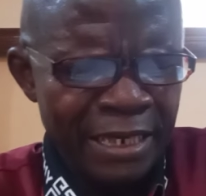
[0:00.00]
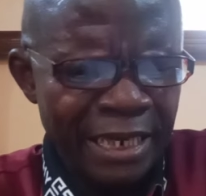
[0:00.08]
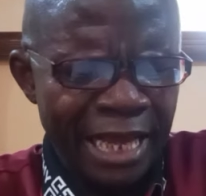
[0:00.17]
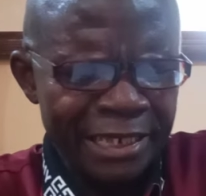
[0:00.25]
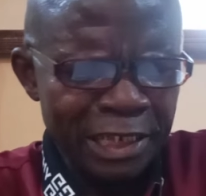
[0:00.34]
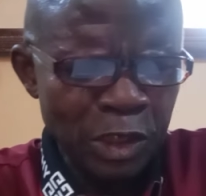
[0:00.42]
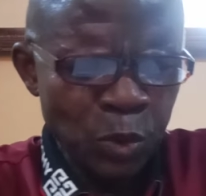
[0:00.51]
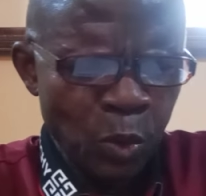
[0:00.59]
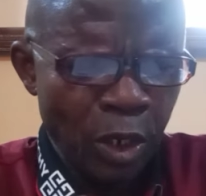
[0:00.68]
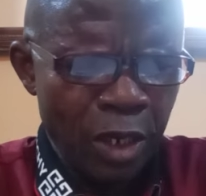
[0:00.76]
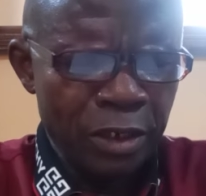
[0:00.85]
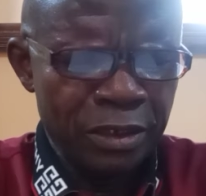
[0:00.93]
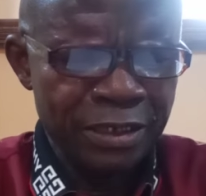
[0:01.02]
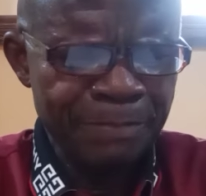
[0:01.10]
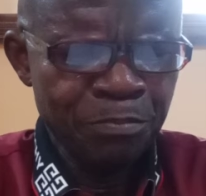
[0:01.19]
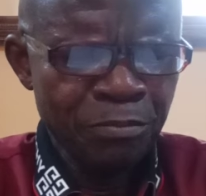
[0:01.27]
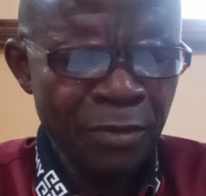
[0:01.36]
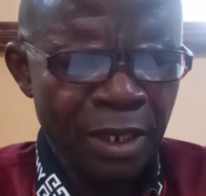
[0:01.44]
Like this word
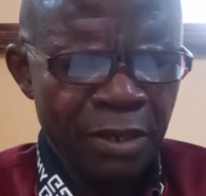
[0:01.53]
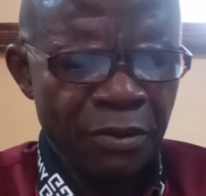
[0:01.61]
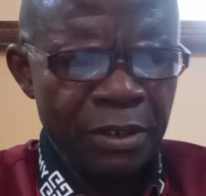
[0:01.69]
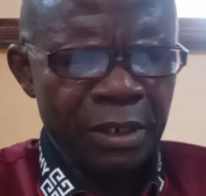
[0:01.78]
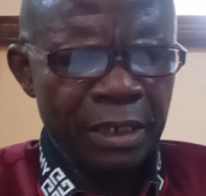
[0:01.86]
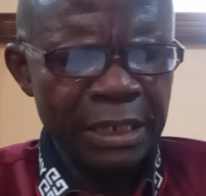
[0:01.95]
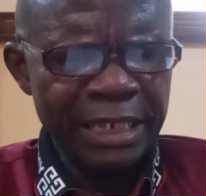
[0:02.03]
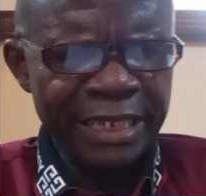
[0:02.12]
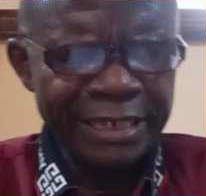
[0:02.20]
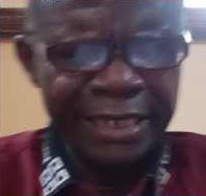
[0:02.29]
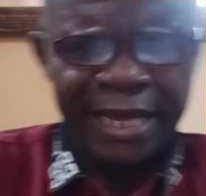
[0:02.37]
in